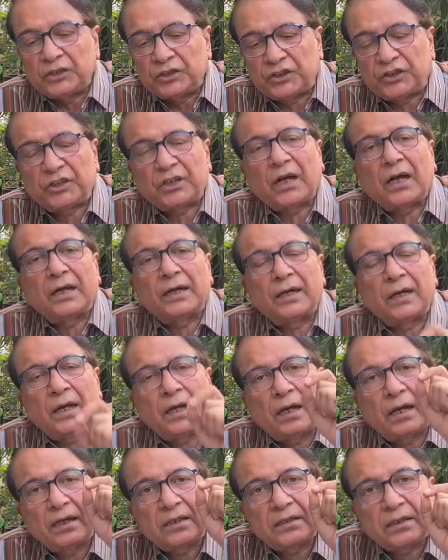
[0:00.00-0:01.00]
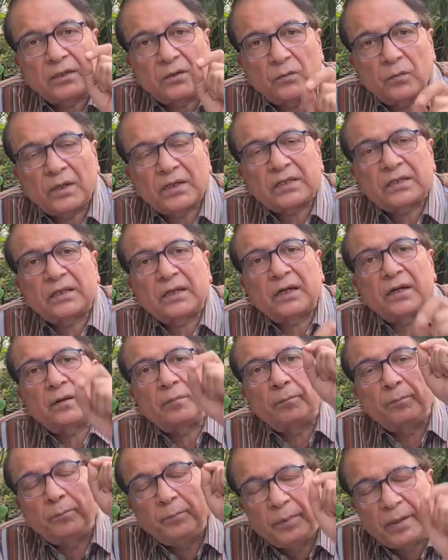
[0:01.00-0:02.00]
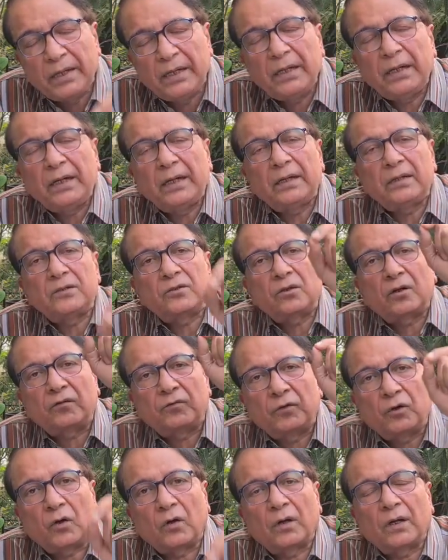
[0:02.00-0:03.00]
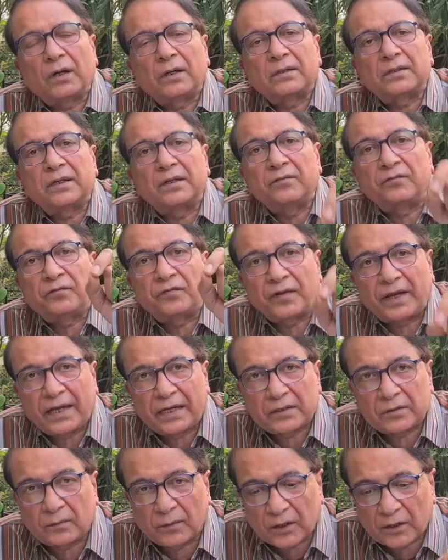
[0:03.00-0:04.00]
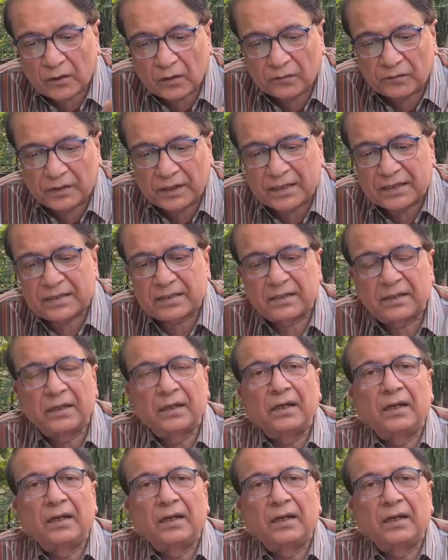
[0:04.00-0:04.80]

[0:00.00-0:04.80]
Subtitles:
China has invested billions of dollars in phase one of this,